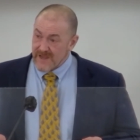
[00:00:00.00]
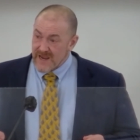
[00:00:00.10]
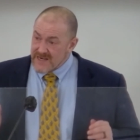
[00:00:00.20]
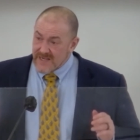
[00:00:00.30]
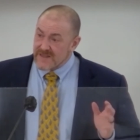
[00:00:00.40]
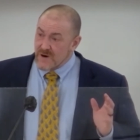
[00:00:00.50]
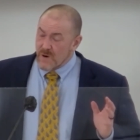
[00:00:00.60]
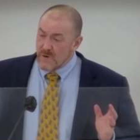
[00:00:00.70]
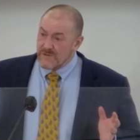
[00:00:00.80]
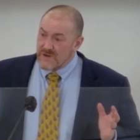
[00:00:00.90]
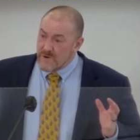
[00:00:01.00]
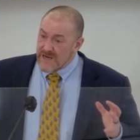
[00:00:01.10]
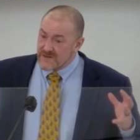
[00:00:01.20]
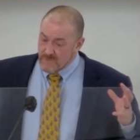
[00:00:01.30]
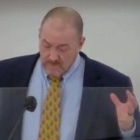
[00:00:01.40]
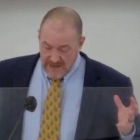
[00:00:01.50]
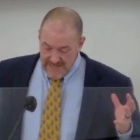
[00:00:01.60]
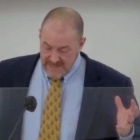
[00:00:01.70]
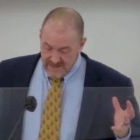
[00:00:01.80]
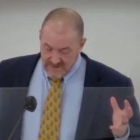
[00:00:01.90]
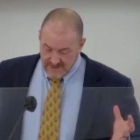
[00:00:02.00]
And yet the only way to widen our